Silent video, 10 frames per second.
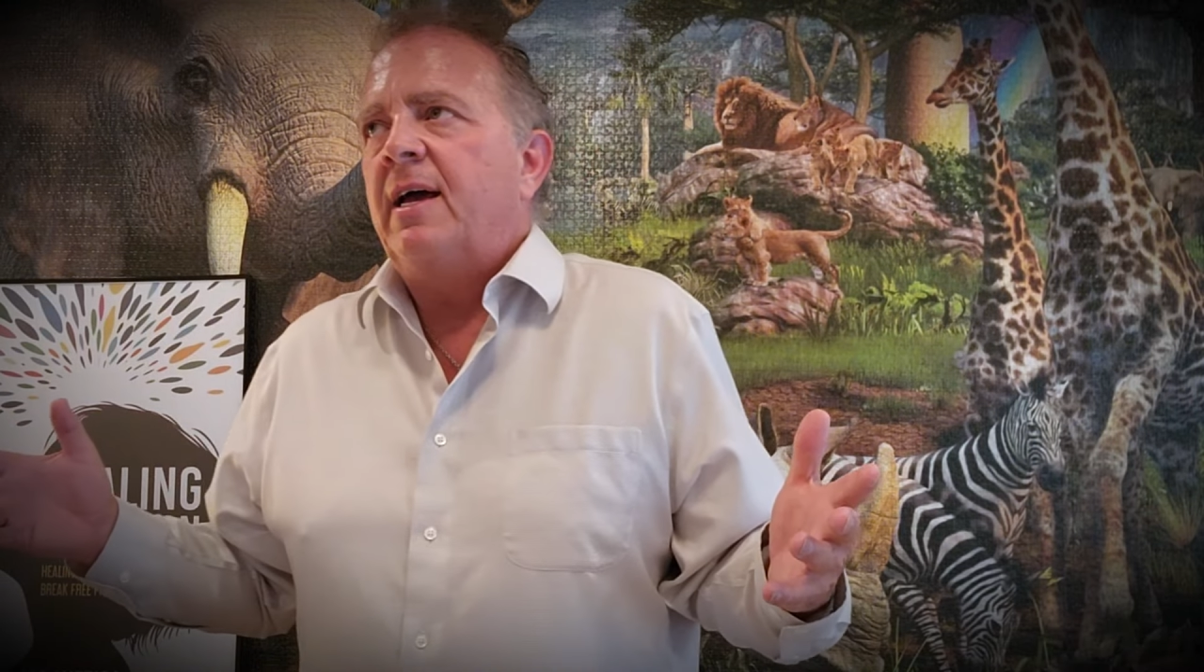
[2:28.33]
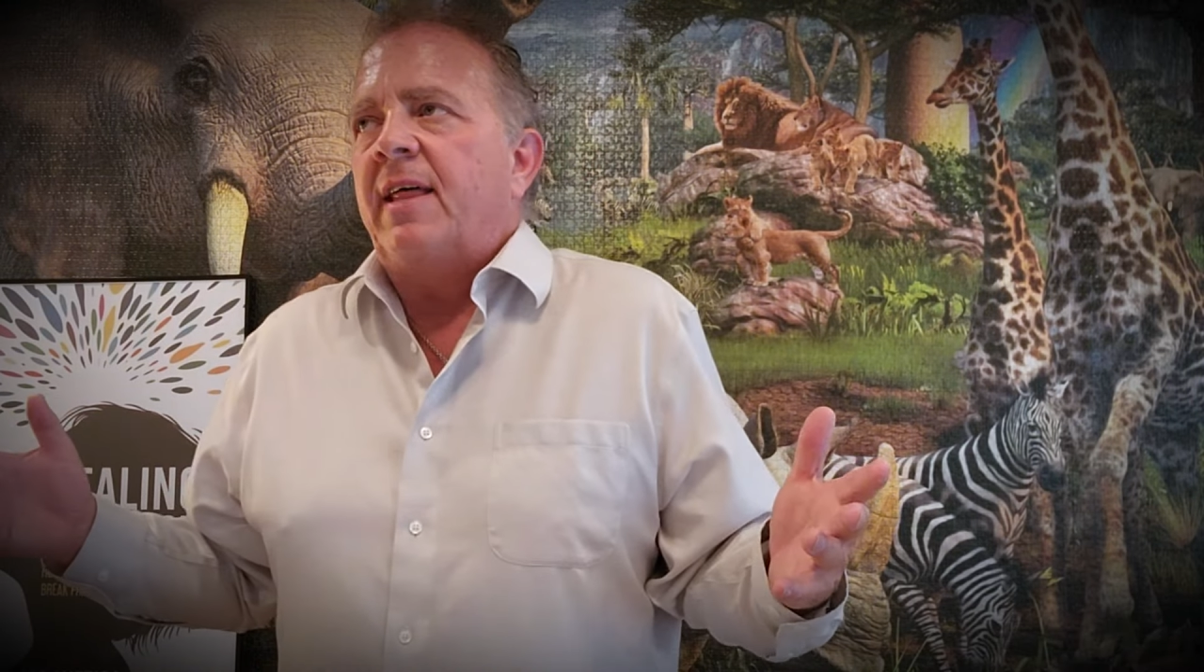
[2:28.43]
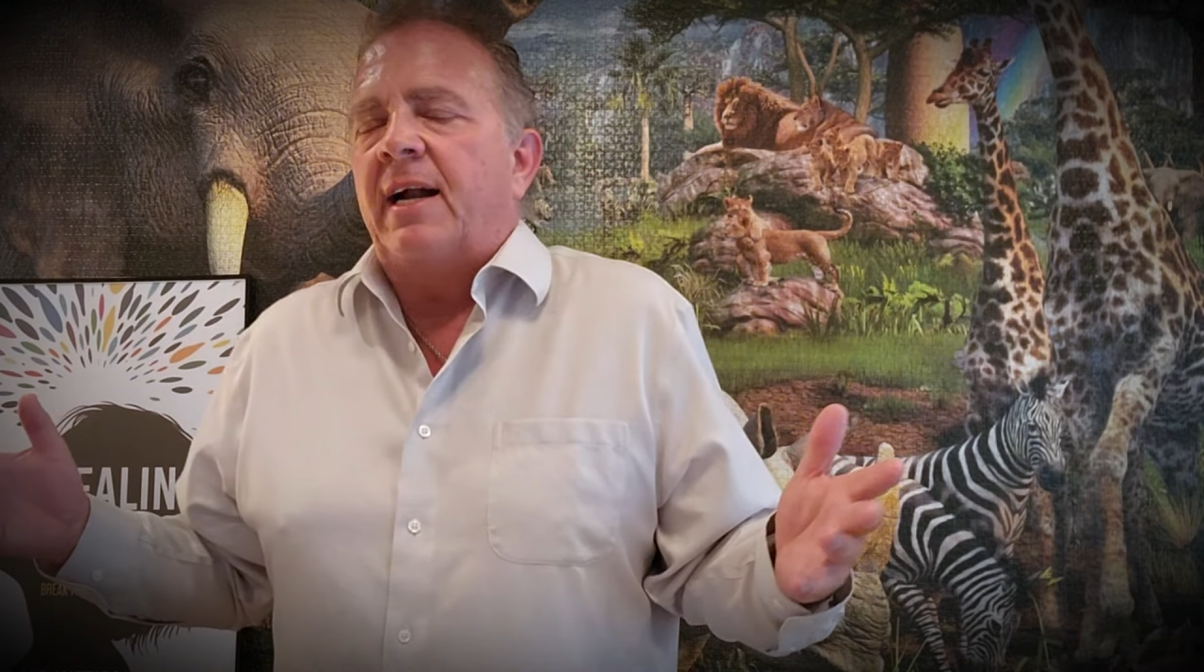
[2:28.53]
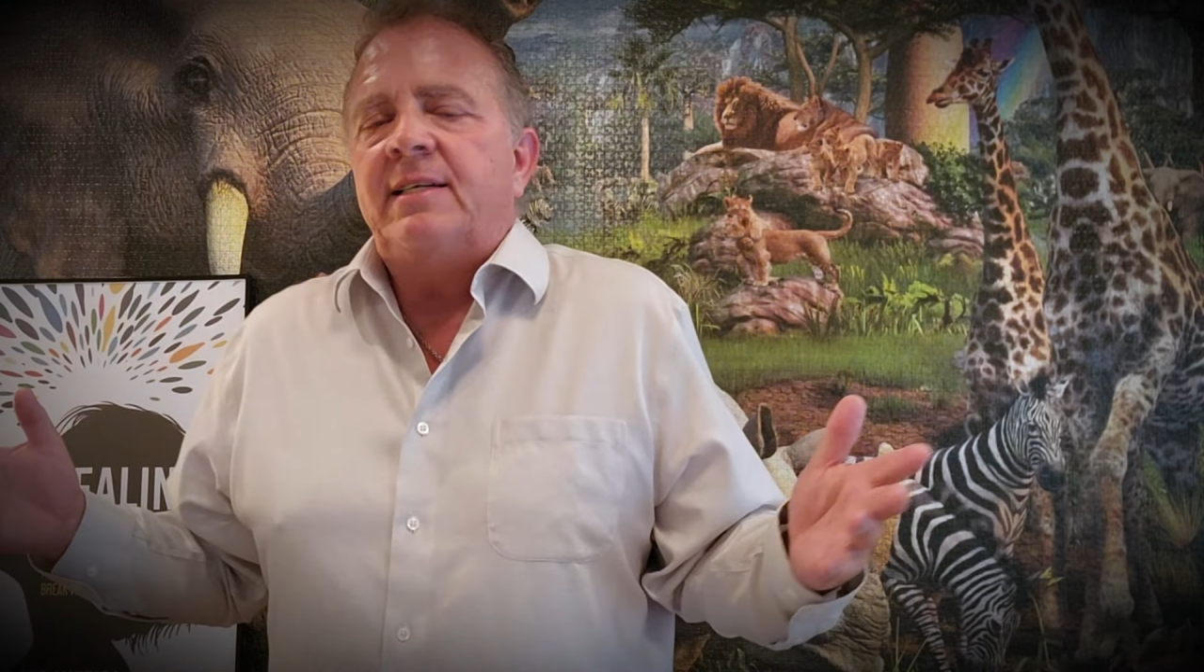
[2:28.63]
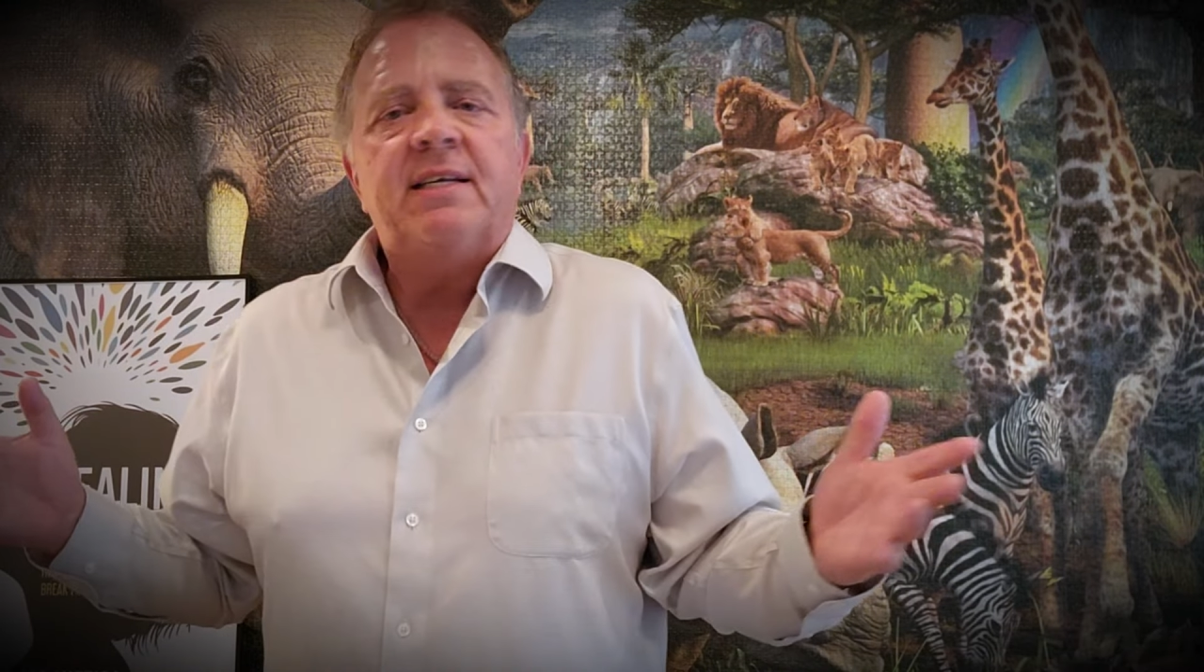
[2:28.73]

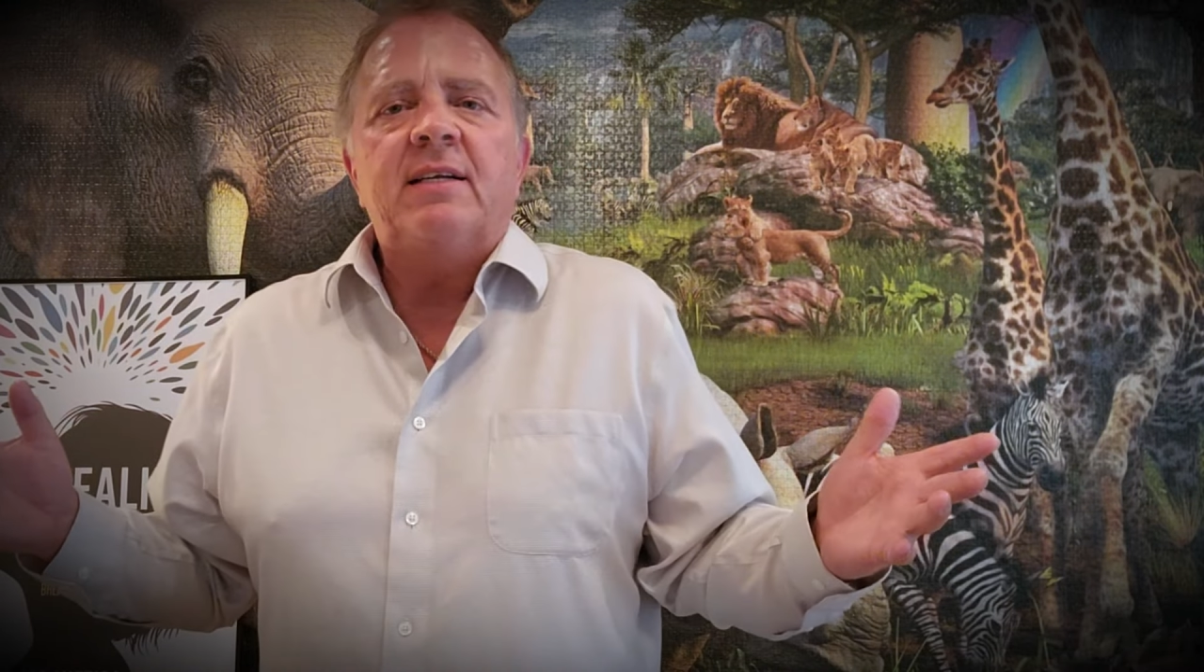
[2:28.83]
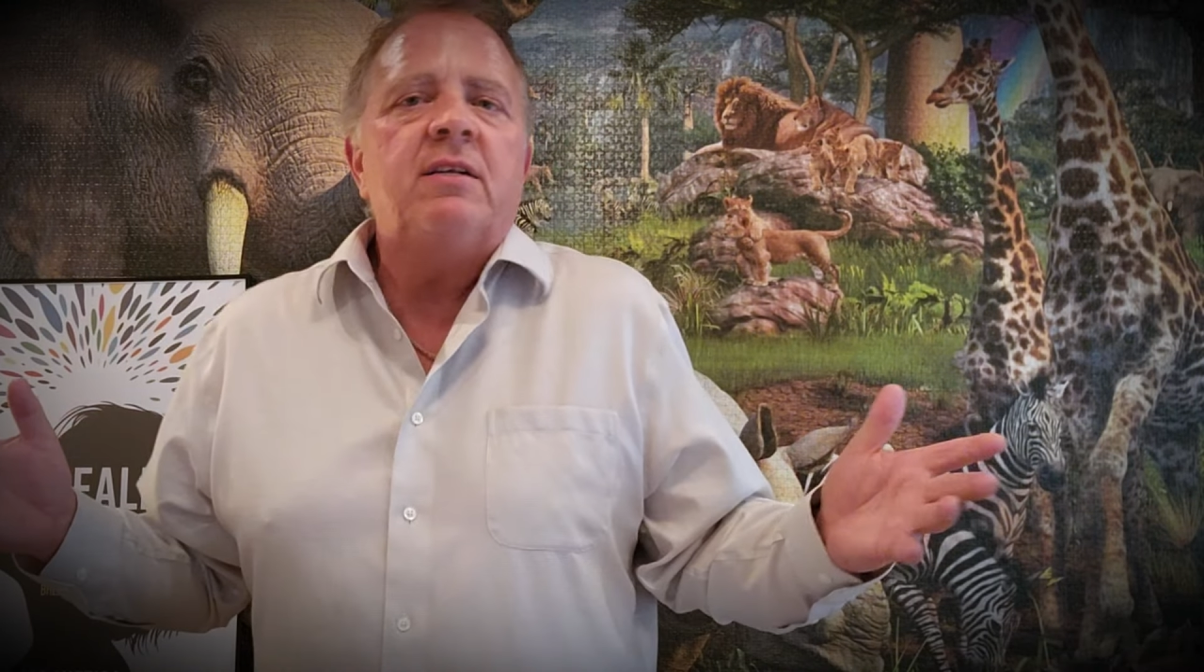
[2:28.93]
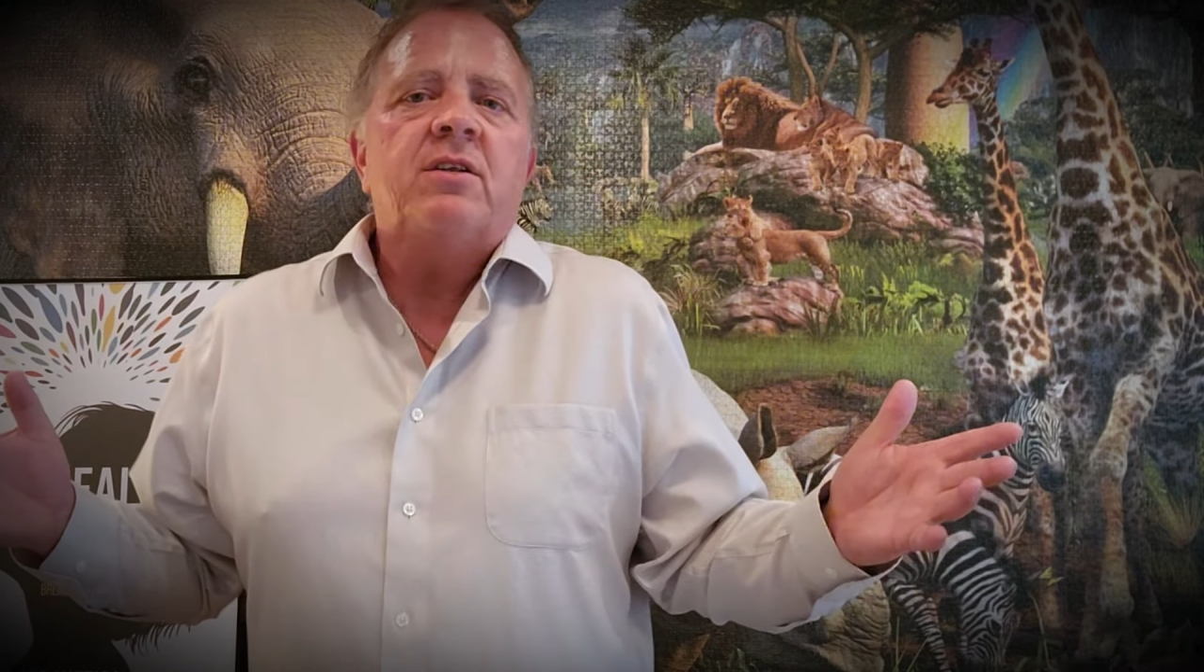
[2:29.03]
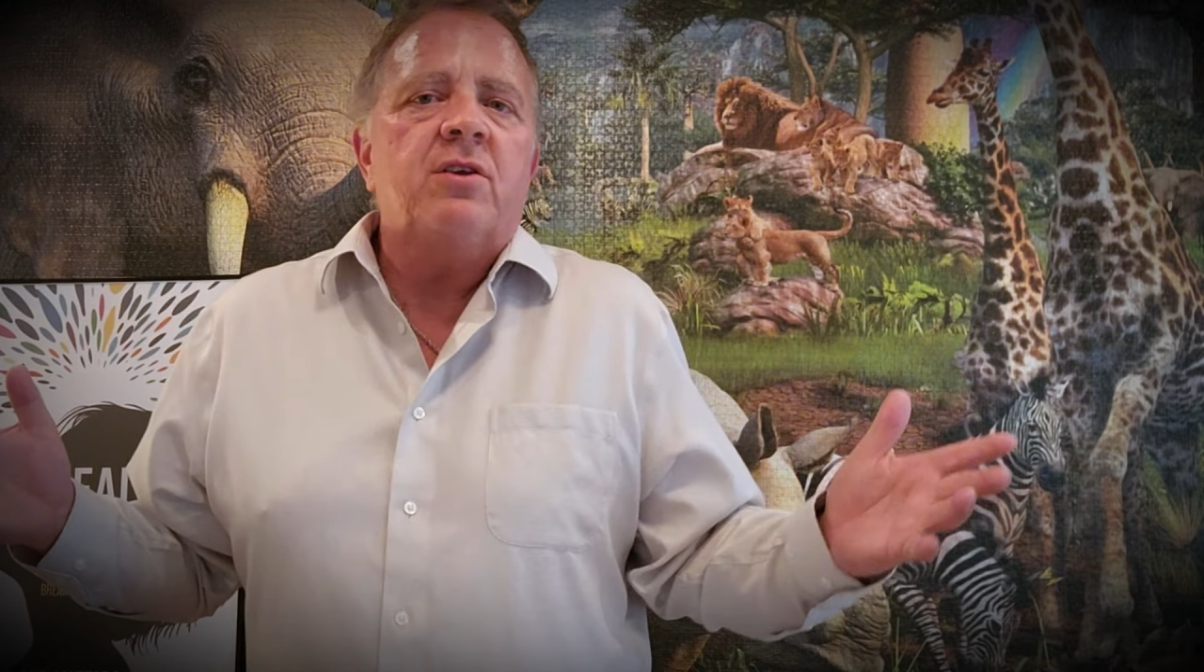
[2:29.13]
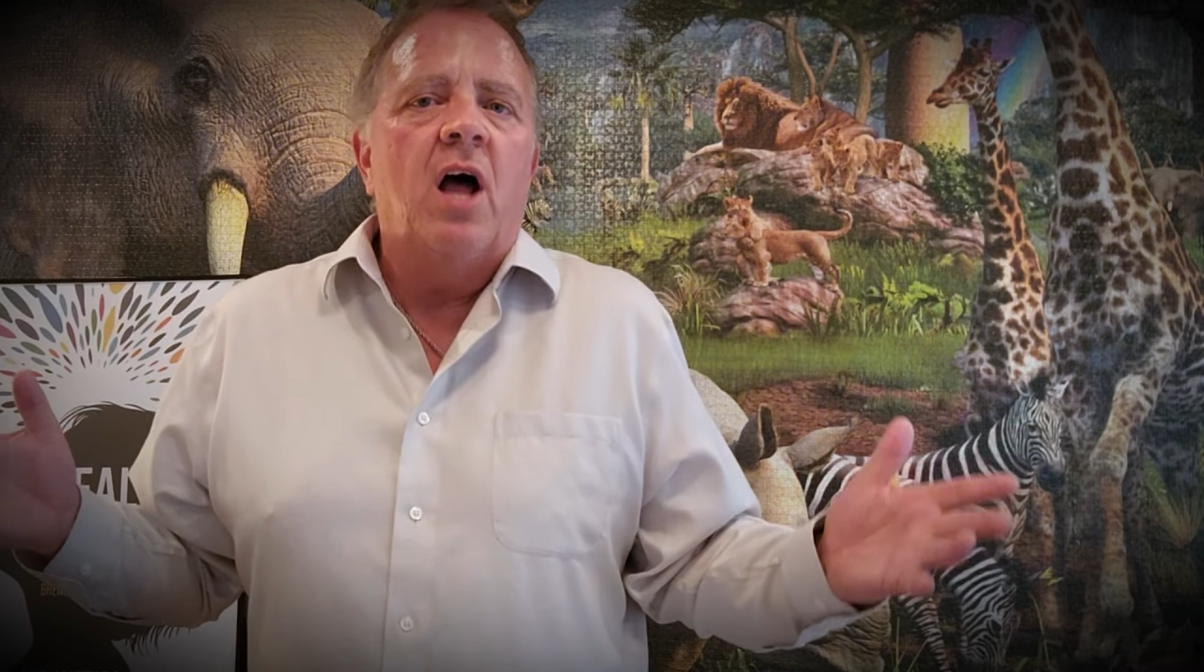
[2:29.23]
that I didn't